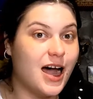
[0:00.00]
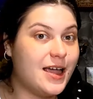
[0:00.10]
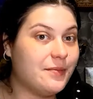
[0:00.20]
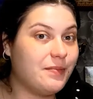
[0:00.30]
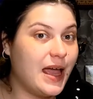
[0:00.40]
I
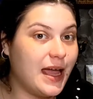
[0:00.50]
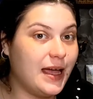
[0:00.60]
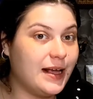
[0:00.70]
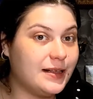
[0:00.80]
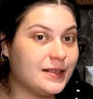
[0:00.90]
am
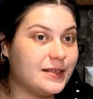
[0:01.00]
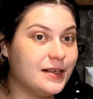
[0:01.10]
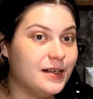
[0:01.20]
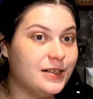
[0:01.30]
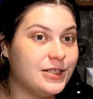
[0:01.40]
paid
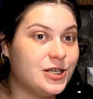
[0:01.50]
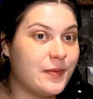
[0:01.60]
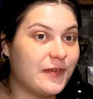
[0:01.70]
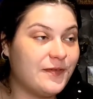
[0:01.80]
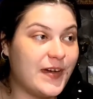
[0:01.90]
to
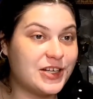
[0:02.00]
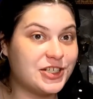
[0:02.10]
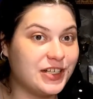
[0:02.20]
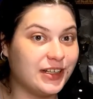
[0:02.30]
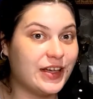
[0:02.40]

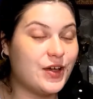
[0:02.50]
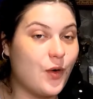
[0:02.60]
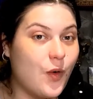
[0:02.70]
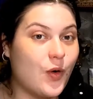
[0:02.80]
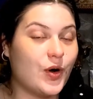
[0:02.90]

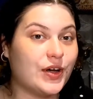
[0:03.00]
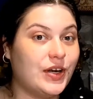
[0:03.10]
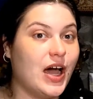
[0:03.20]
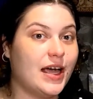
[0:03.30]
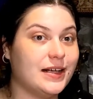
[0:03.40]
professionally
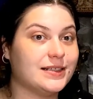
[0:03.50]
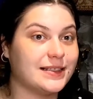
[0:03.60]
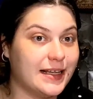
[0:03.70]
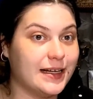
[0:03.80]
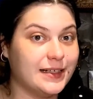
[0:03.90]
organize
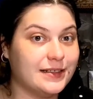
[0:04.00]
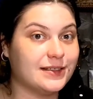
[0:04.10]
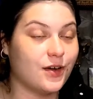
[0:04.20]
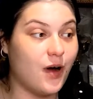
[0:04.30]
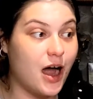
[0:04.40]
things.
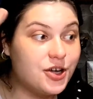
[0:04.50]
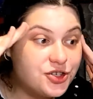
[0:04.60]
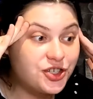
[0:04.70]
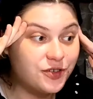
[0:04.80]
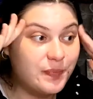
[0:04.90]
So I
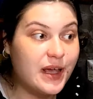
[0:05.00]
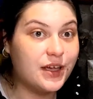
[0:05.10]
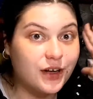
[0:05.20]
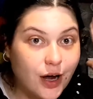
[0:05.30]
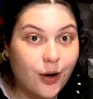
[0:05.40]
should be,
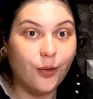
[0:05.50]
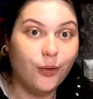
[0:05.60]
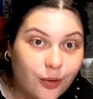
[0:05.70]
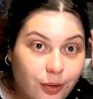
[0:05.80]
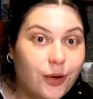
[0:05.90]
you
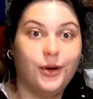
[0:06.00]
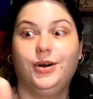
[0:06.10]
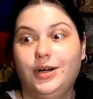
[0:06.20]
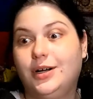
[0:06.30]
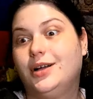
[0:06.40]
know,
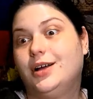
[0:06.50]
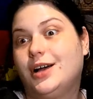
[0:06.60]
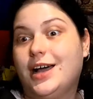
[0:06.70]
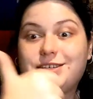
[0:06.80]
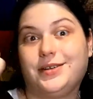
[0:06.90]

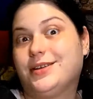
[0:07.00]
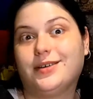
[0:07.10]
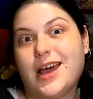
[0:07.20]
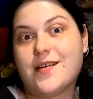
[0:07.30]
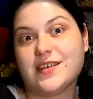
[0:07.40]
I should
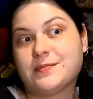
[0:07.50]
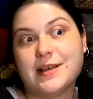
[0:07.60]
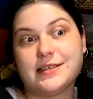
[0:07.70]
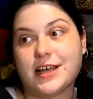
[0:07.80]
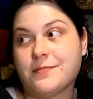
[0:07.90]
have this
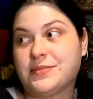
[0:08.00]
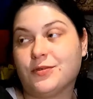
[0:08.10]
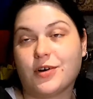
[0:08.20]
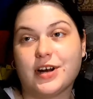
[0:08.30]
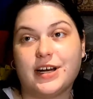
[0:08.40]
place up and
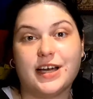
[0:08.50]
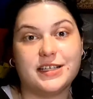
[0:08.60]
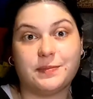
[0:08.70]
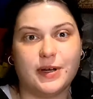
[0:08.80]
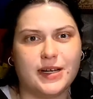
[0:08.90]

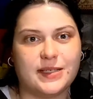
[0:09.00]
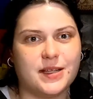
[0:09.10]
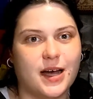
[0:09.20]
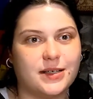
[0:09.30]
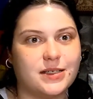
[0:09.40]
organized, but it's
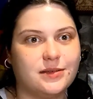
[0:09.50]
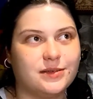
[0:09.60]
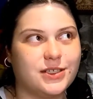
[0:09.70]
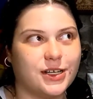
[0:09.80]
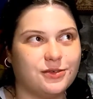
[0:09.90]
not.
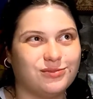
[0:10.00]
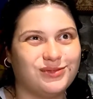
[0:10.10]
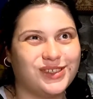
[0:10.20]
So,